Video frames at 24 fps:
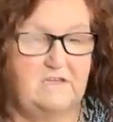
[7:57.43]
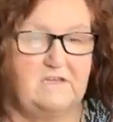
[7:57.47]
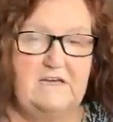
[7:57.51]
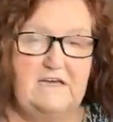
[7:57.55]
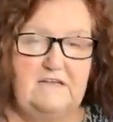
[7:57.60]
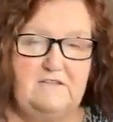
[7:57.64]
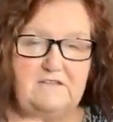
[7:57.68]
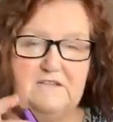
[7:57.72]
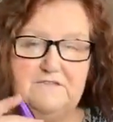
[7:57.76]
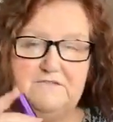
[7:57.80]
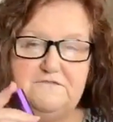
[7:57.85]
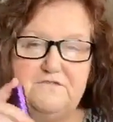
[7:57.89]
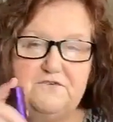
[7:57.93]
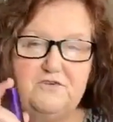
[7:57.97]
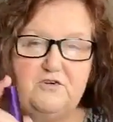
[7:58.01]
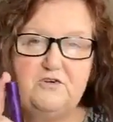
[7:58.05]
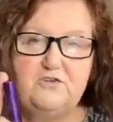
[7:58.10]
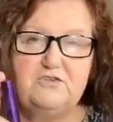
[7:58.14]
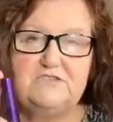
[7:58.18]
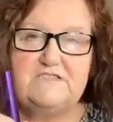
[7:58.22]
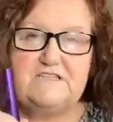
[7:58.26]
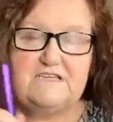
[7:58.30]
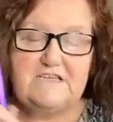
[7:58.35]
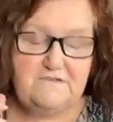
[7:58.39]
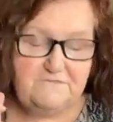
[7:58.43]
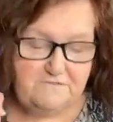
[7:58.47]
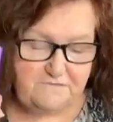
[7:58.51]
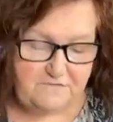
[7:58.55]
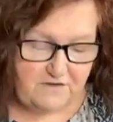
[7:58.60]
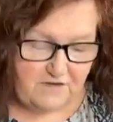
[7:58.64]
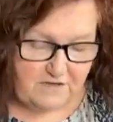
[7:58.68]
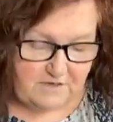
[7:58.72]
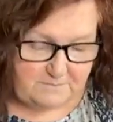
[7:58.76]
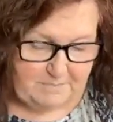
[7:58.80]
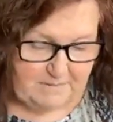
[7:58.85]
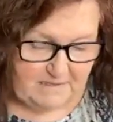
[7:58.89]
you get the
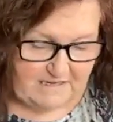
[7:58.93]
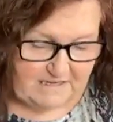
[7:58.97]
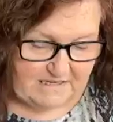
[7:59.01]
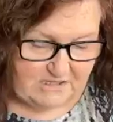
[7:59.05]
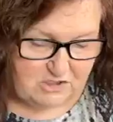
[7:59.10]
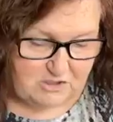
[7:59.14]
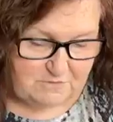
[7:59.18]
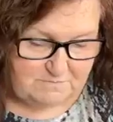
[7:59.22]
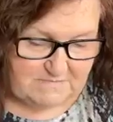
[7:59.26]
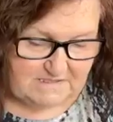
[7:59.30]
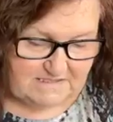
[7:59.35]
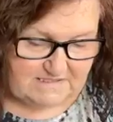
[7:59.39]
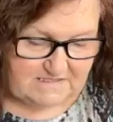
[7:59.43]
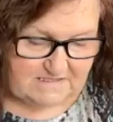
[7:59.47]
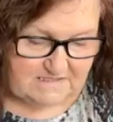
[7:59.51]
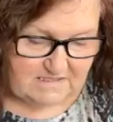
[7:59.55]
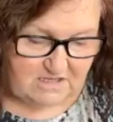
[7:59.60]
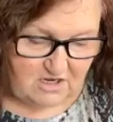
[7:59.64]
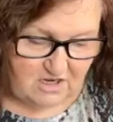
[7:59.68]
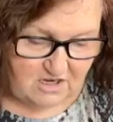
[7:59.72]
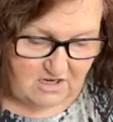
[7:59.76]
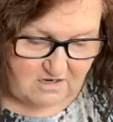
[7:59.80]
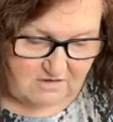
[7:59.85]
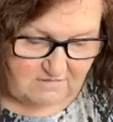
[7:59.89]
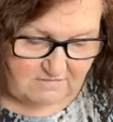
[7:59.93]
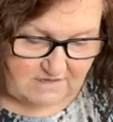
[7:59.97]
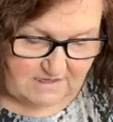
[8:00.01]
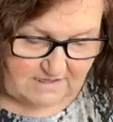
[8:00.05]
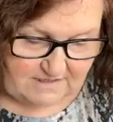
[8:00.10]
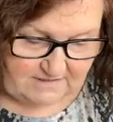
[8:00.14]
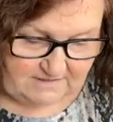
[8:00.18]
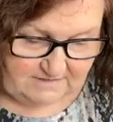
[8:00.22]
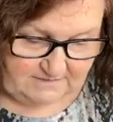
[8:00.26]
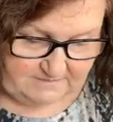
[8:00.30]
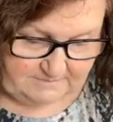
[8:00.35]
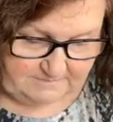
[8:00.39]
4D Fibre Lash
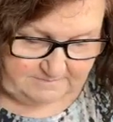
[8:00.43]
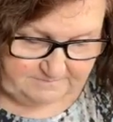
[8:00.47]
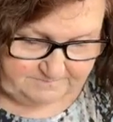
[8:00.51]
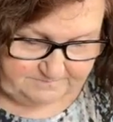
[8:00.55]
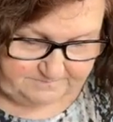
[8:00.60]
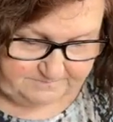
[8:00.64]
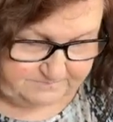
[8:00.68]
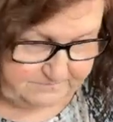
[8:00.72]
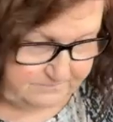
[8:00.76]
Mascara,